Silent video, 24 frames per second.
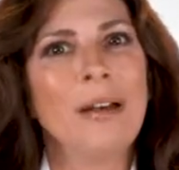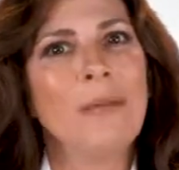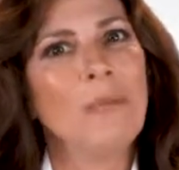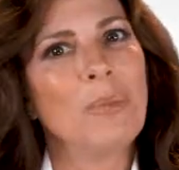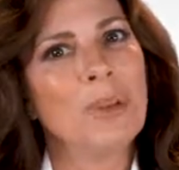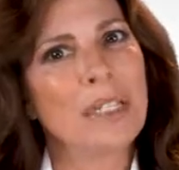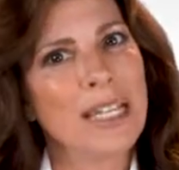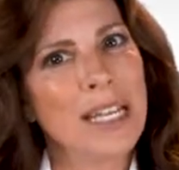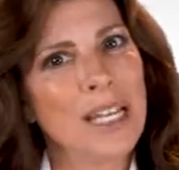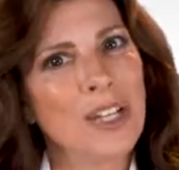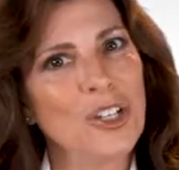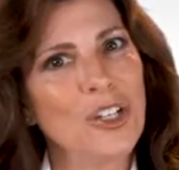
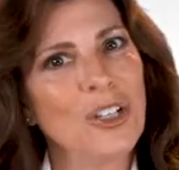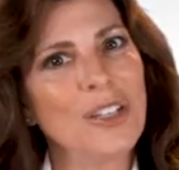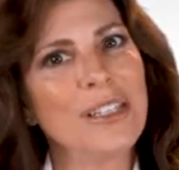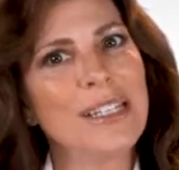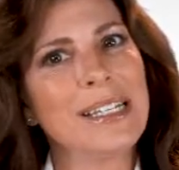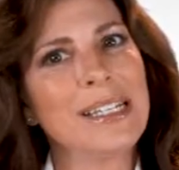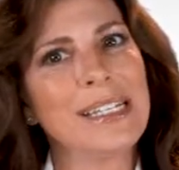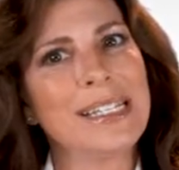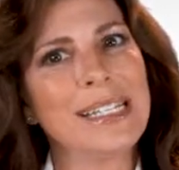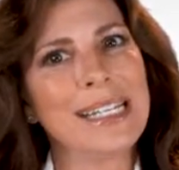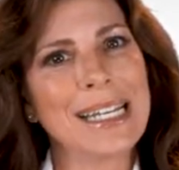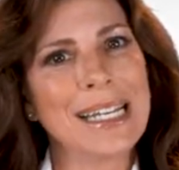potentially
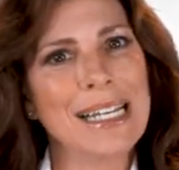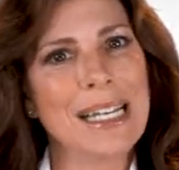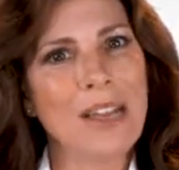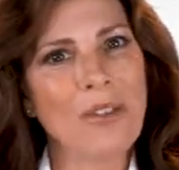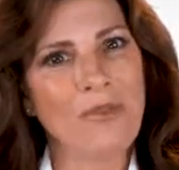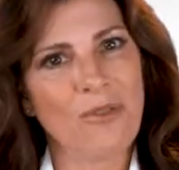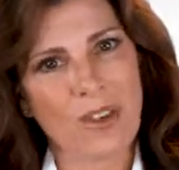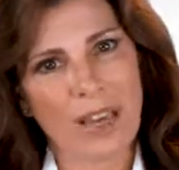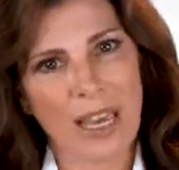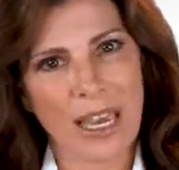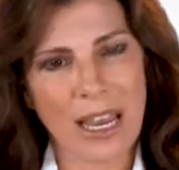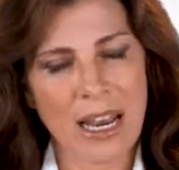
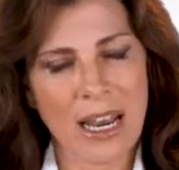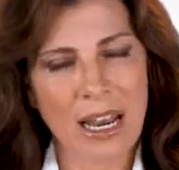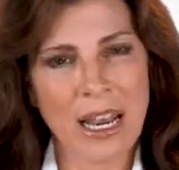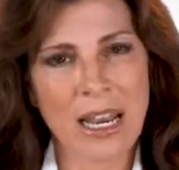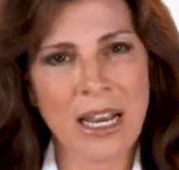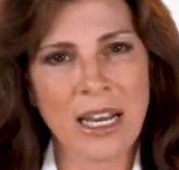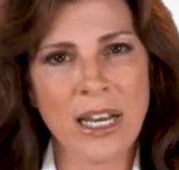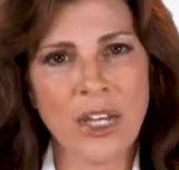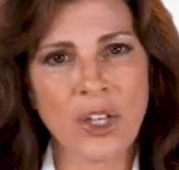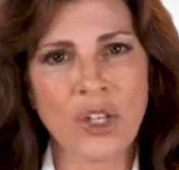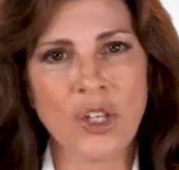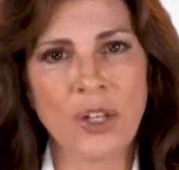significant
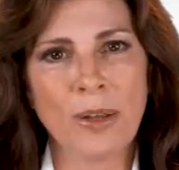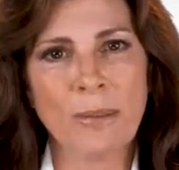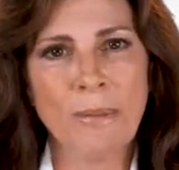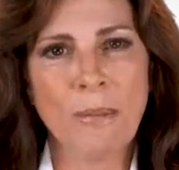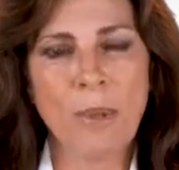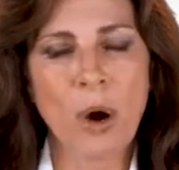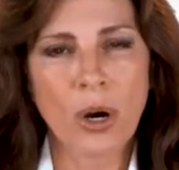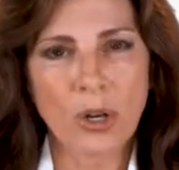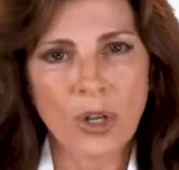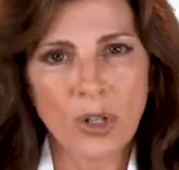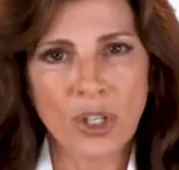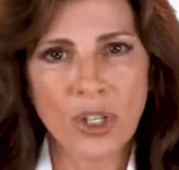initial
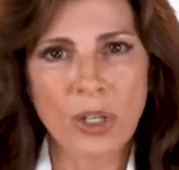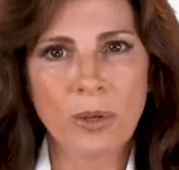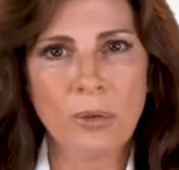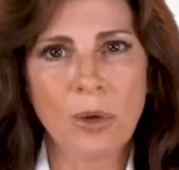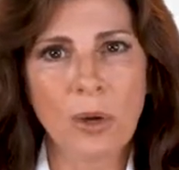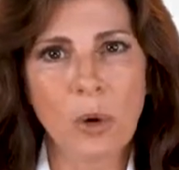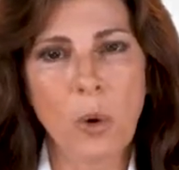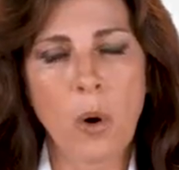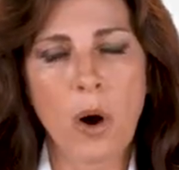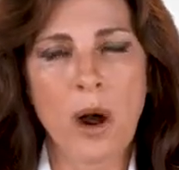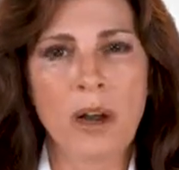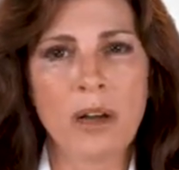margin
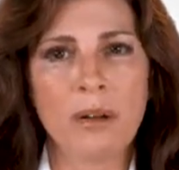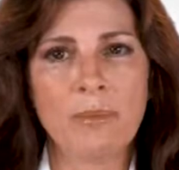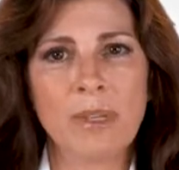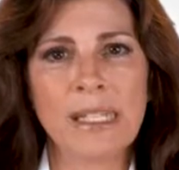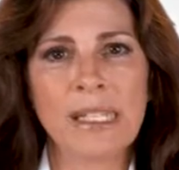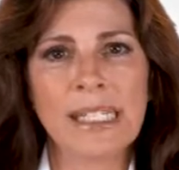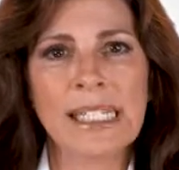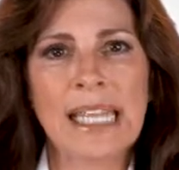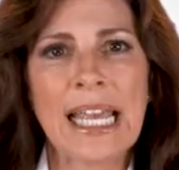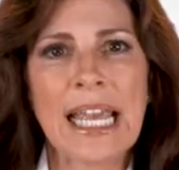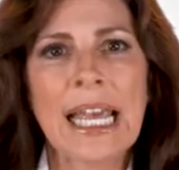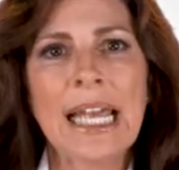
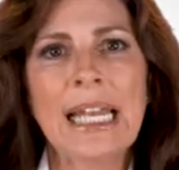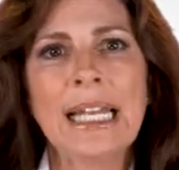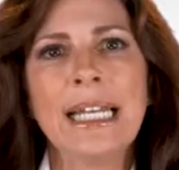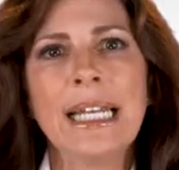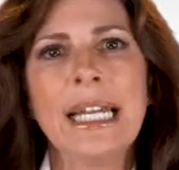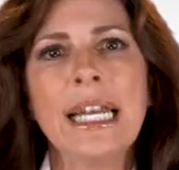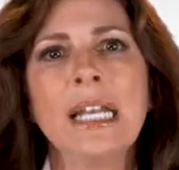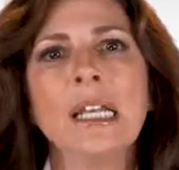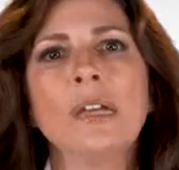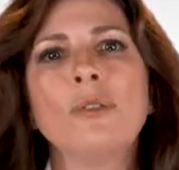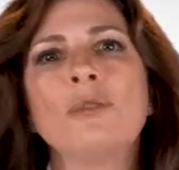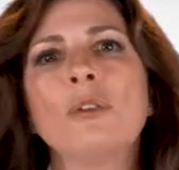requirements
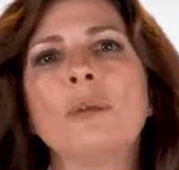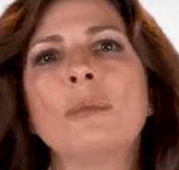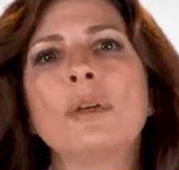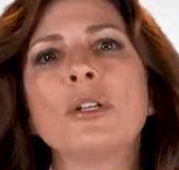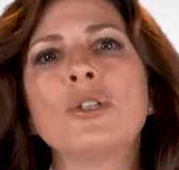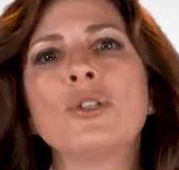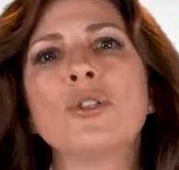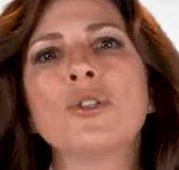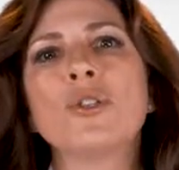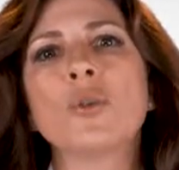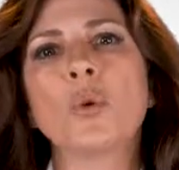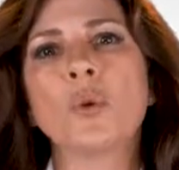needed from a
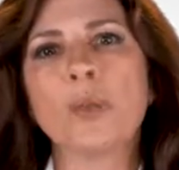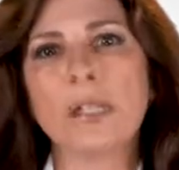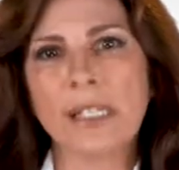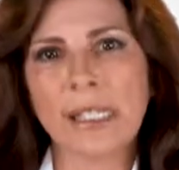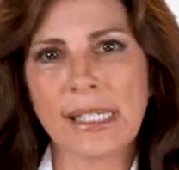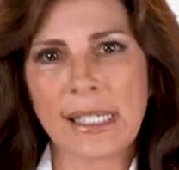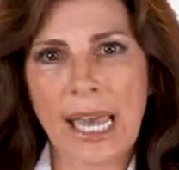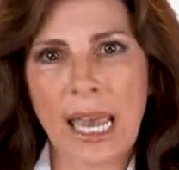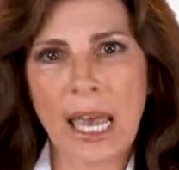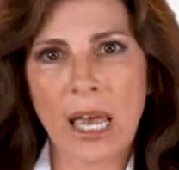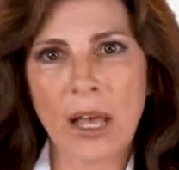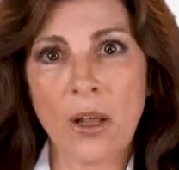short
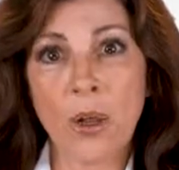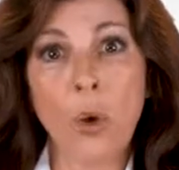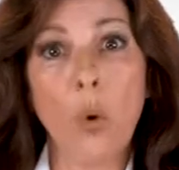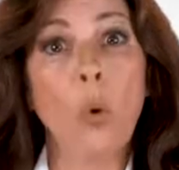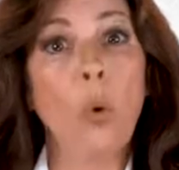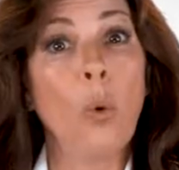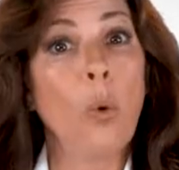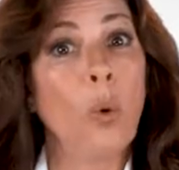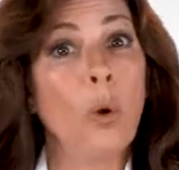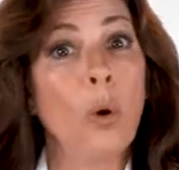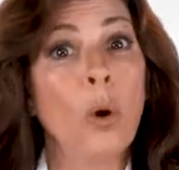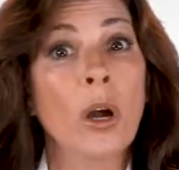sale
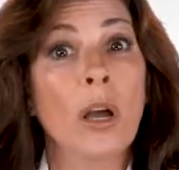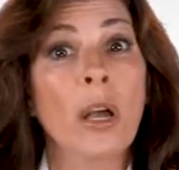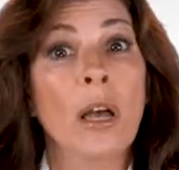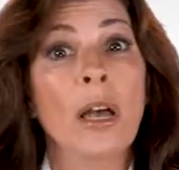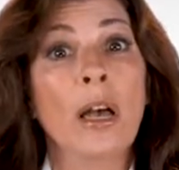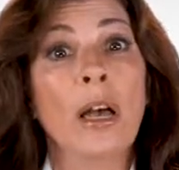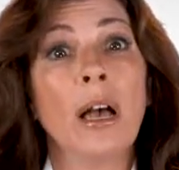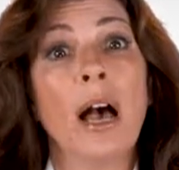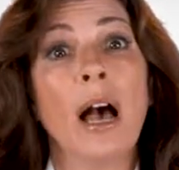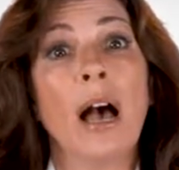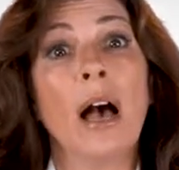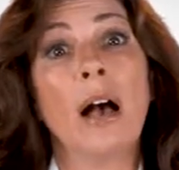or
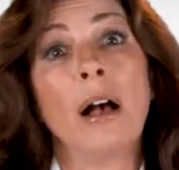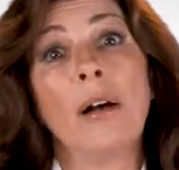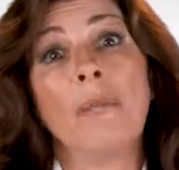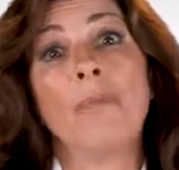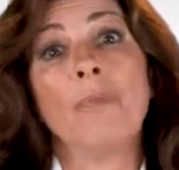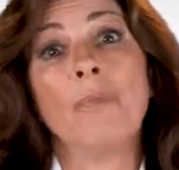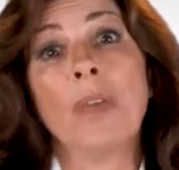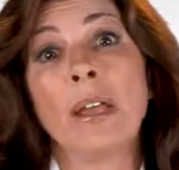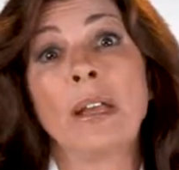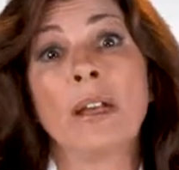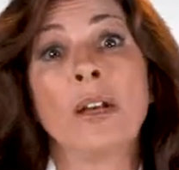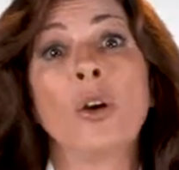
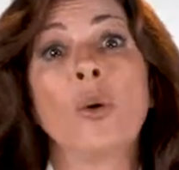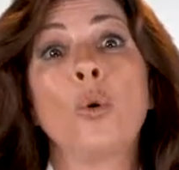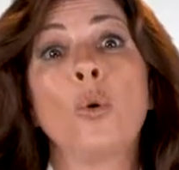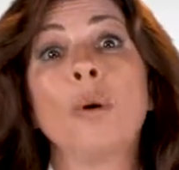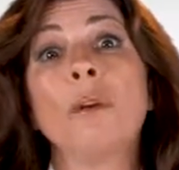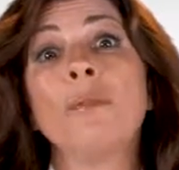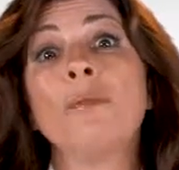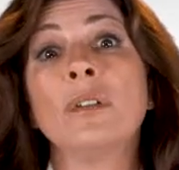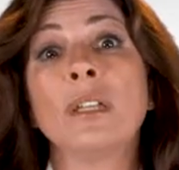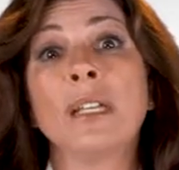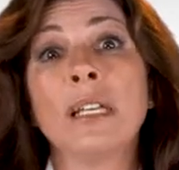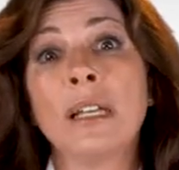an
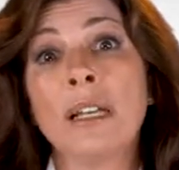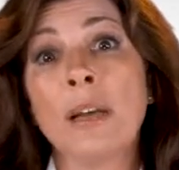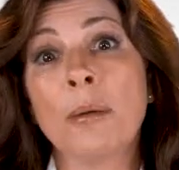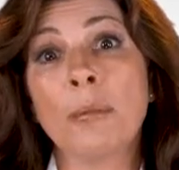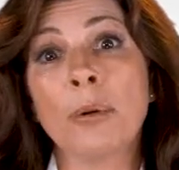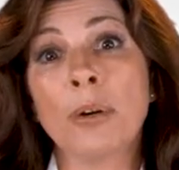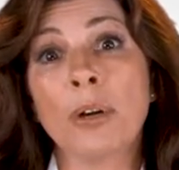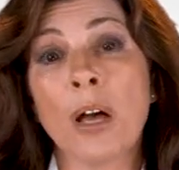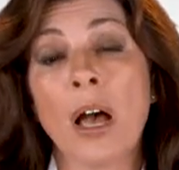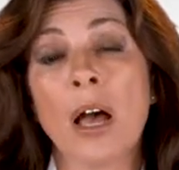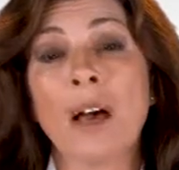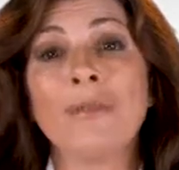equivalent
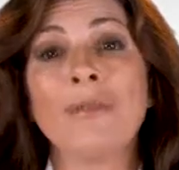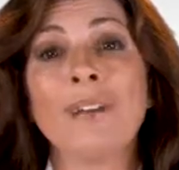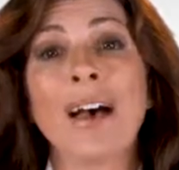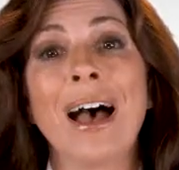number of